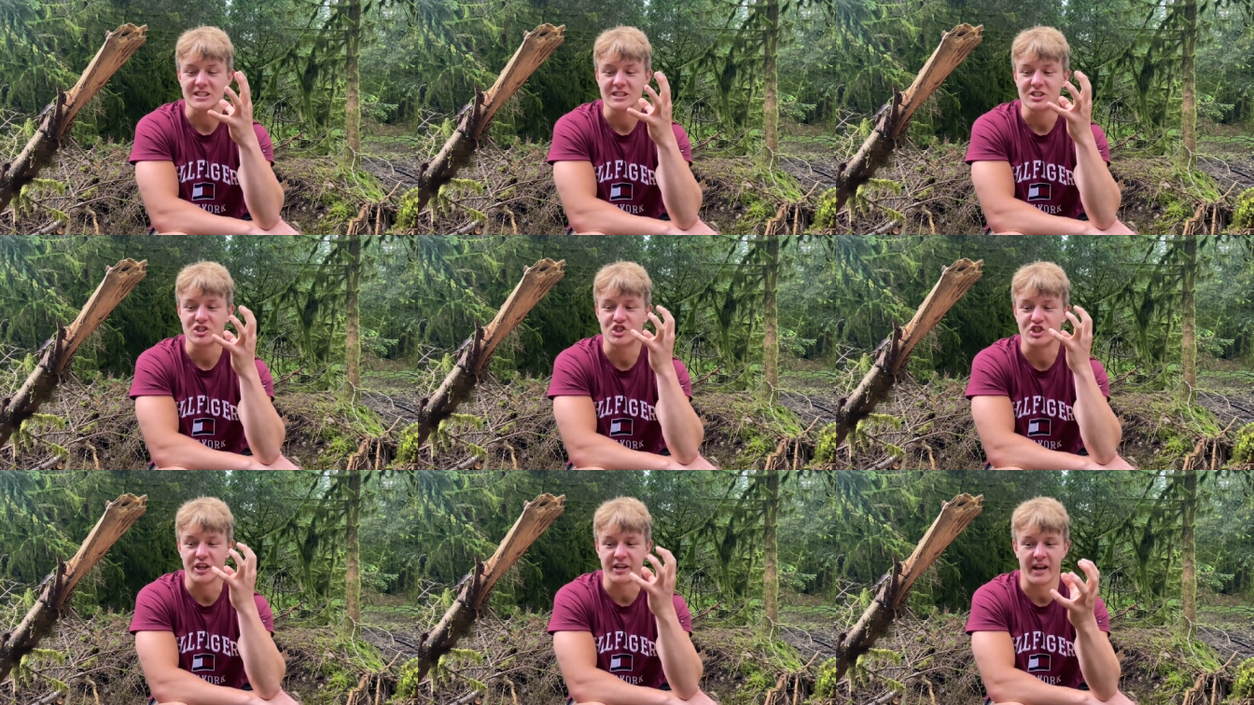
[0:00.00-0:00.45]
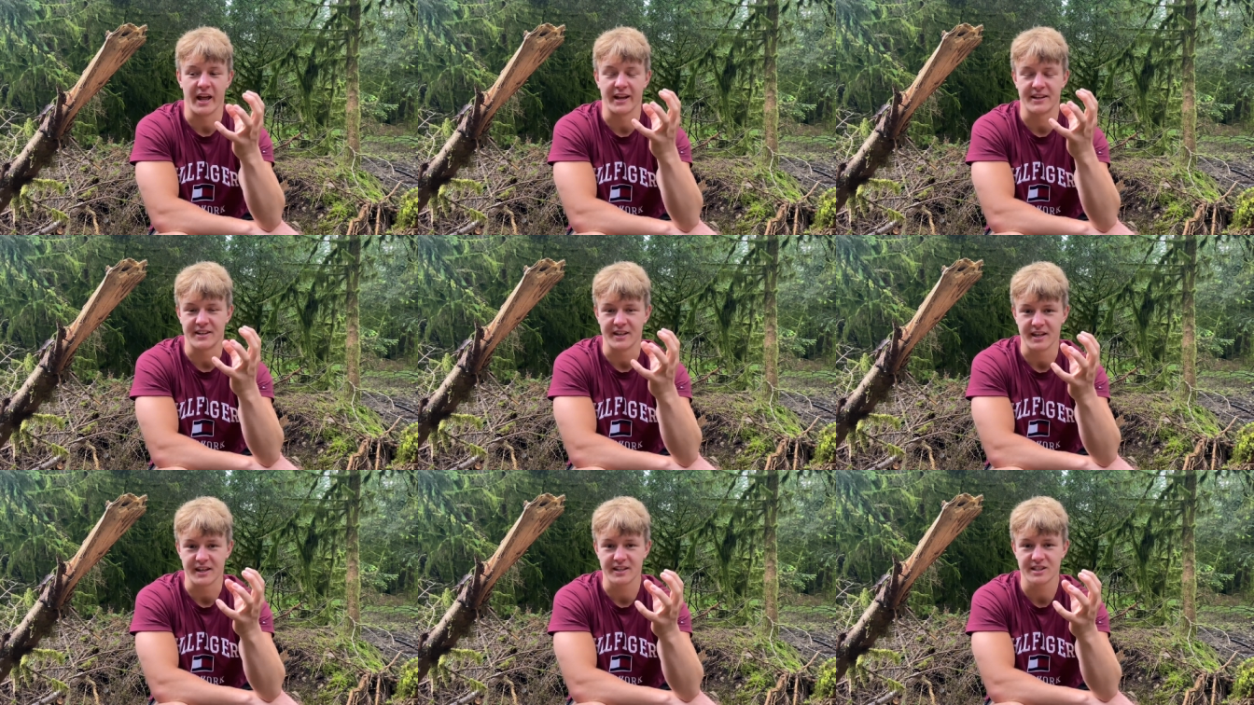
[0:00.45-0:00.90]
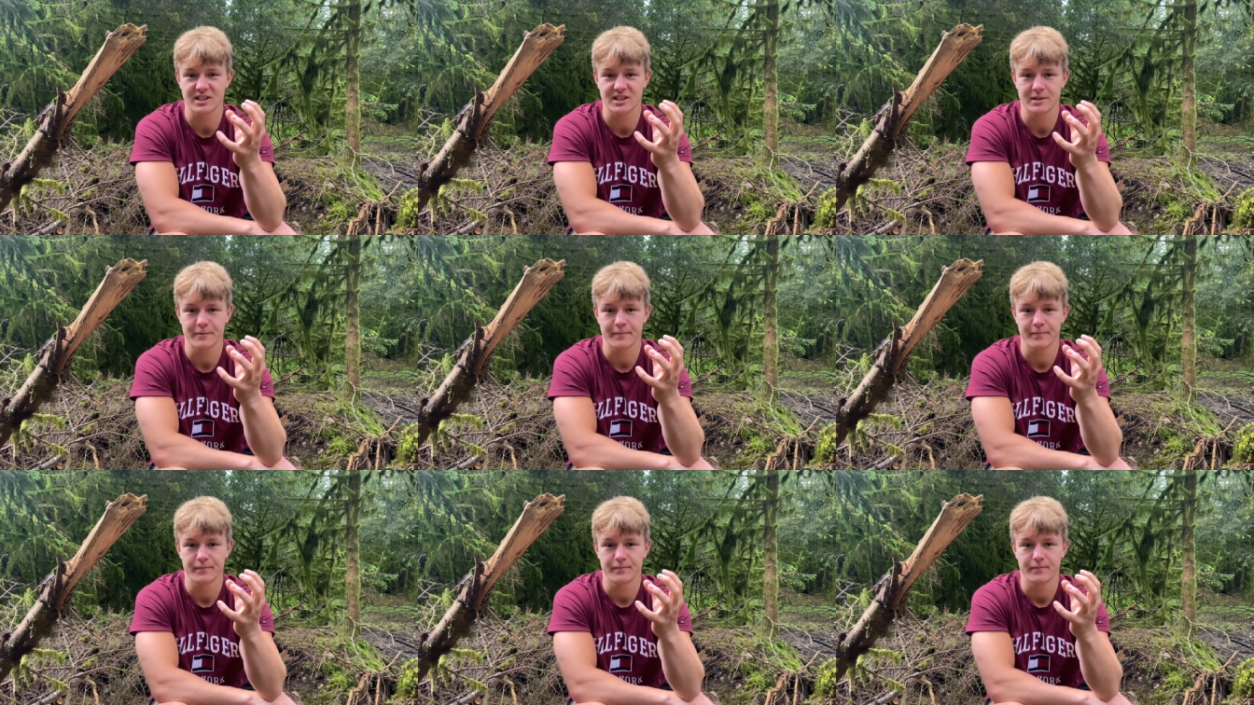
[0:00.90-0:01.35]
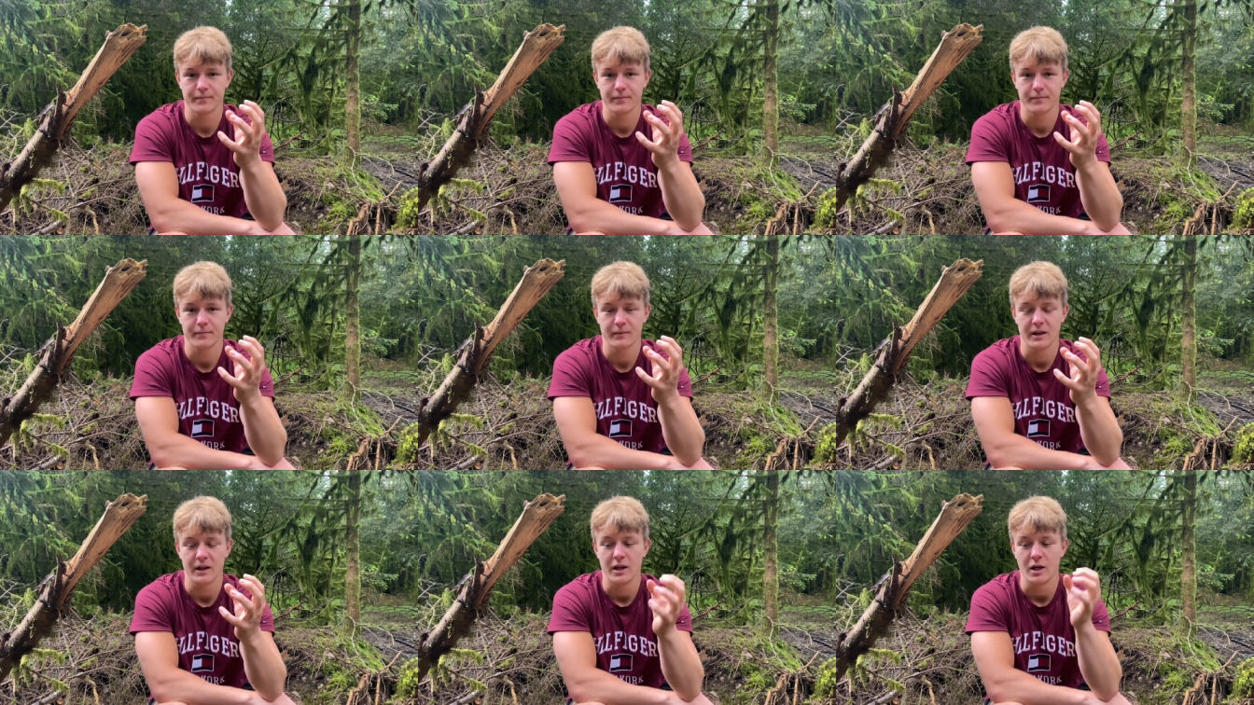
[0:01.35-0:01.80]
genetics
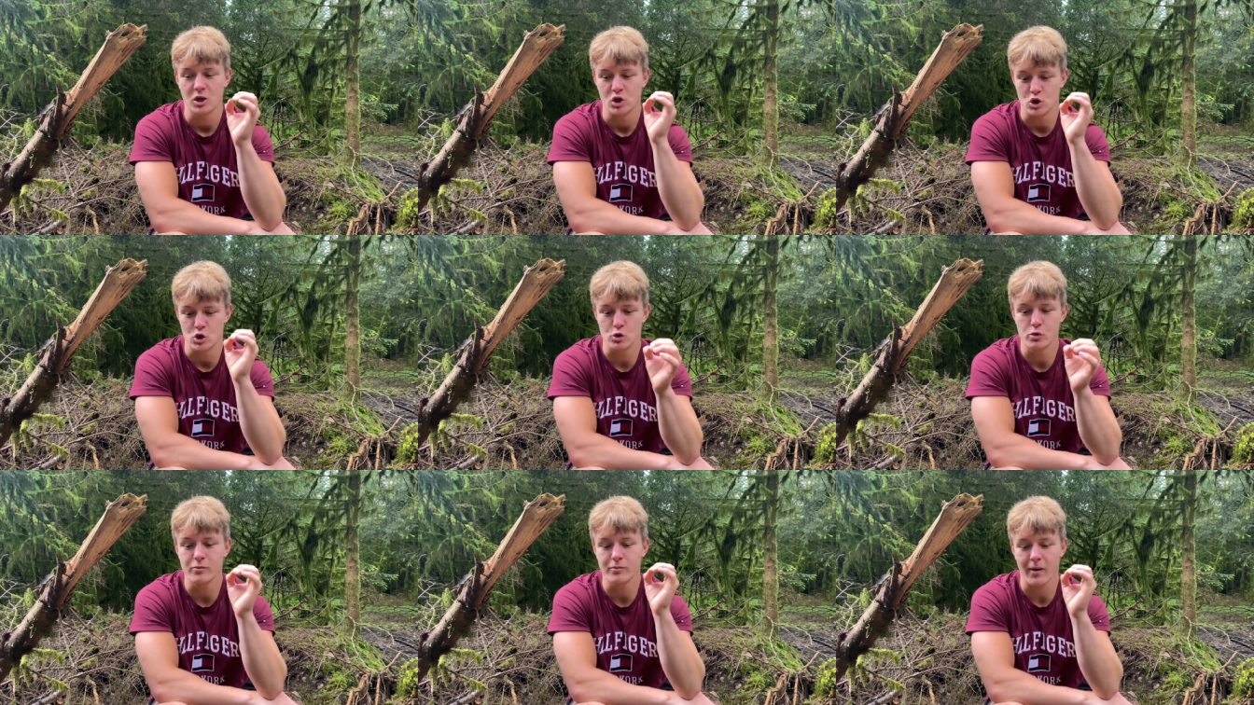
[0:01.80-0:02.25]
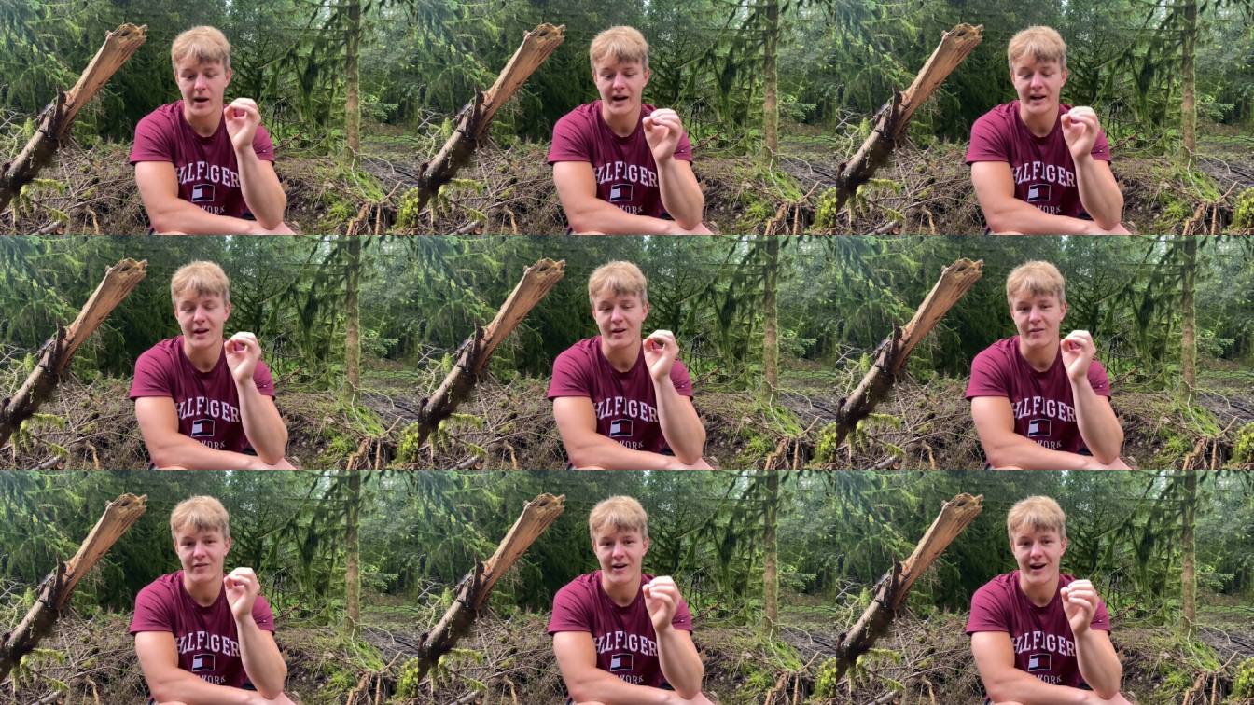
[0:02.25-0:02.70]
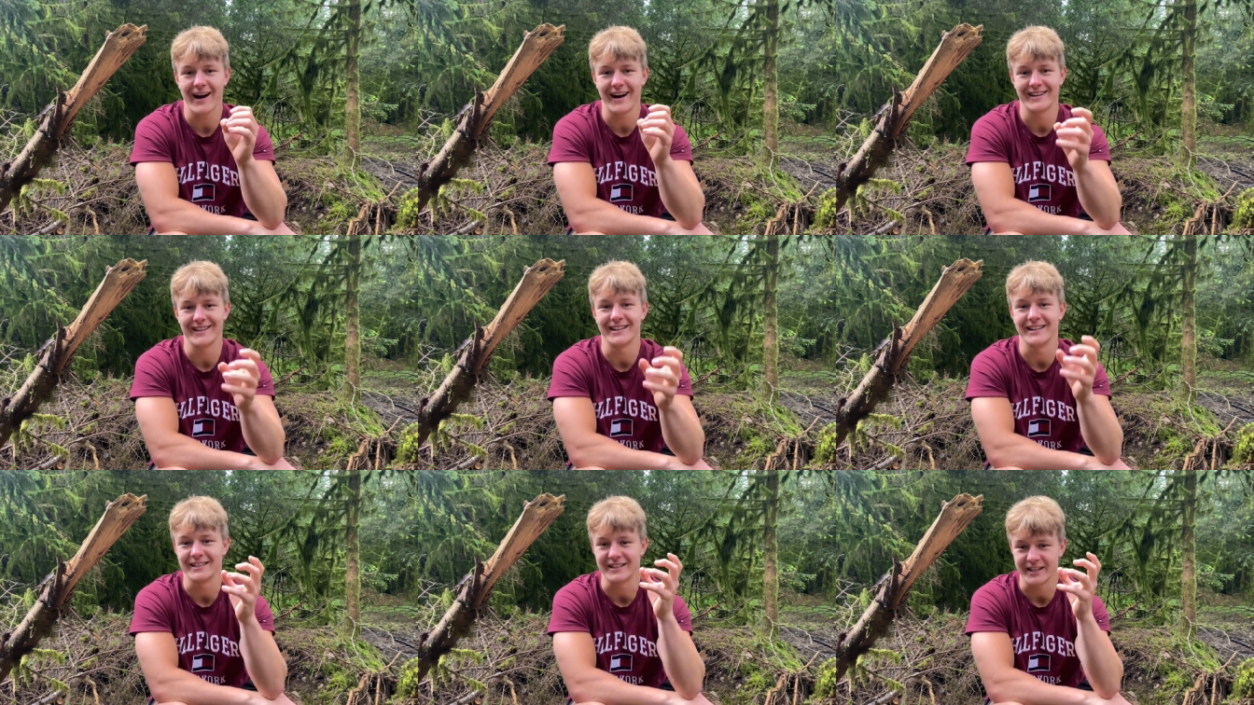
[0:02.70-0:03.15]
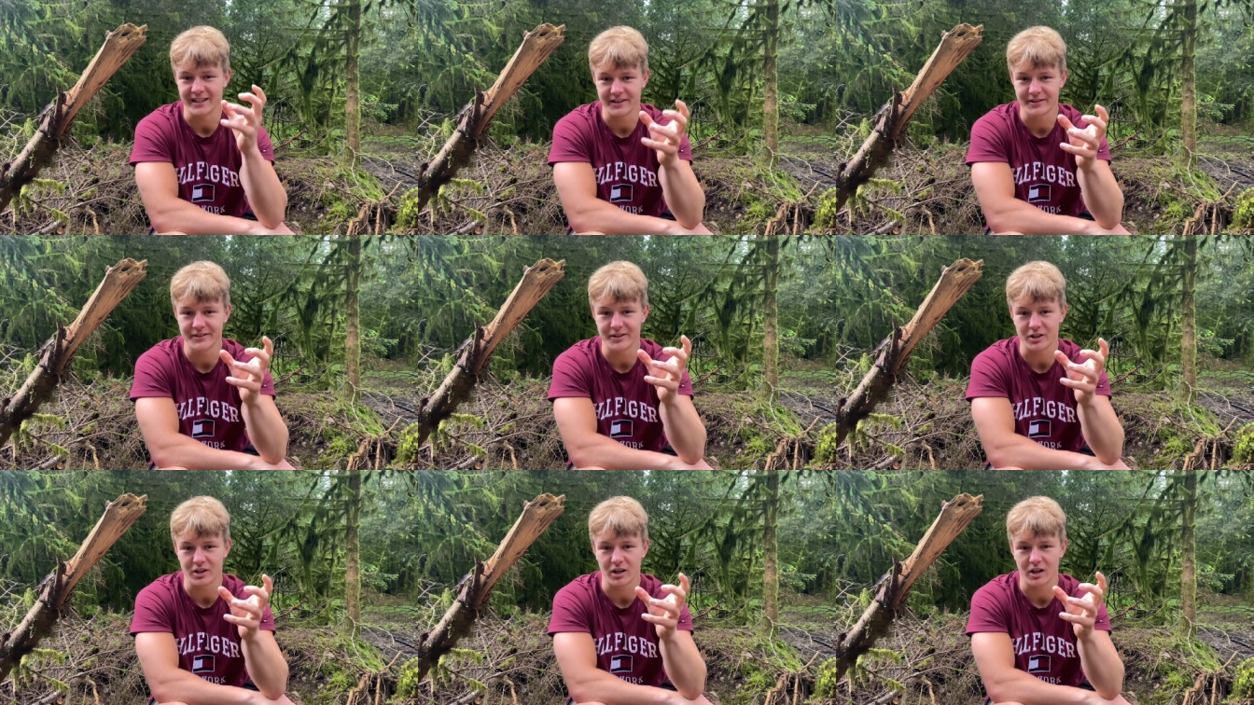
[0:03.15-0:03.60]
you might have had in
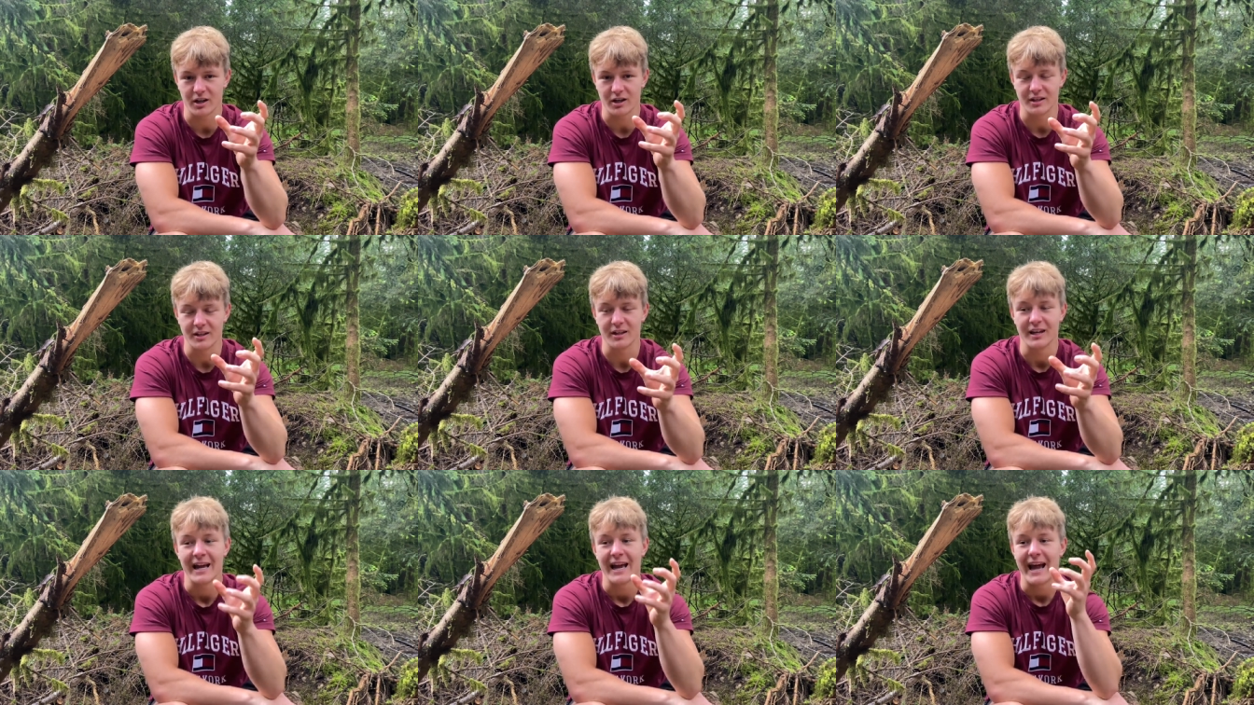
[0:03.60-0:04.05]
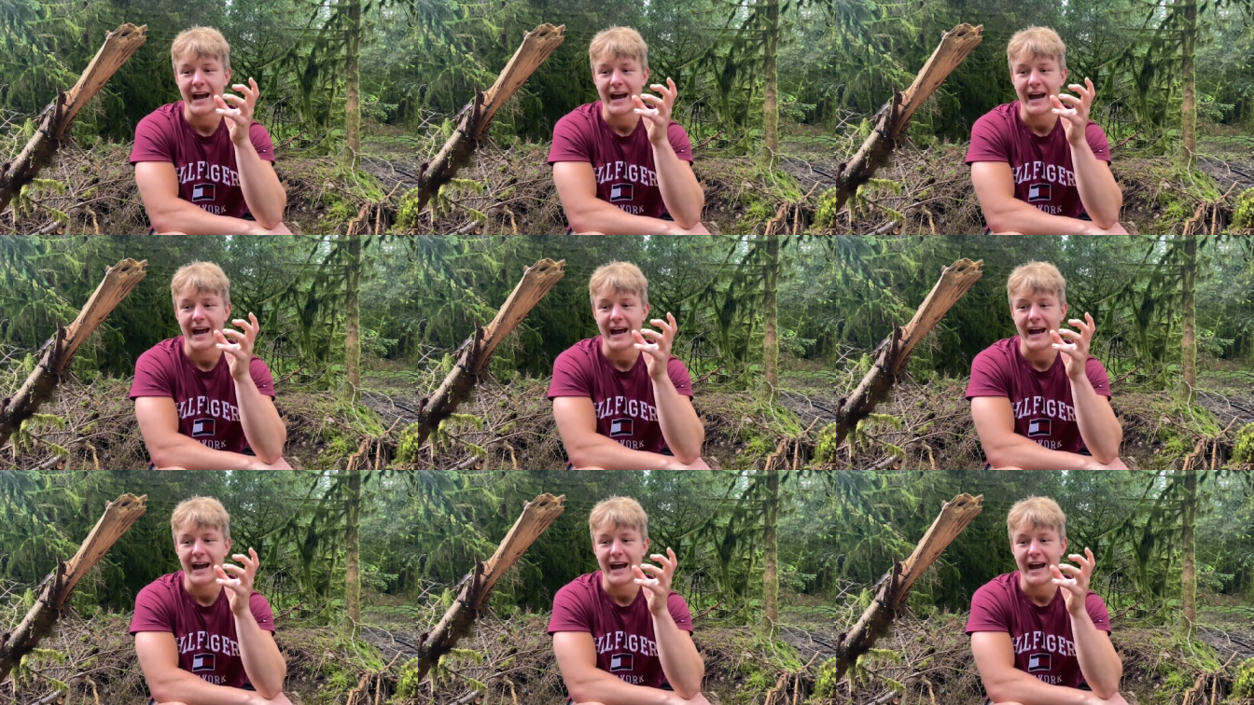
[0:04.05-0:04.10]
kindergarten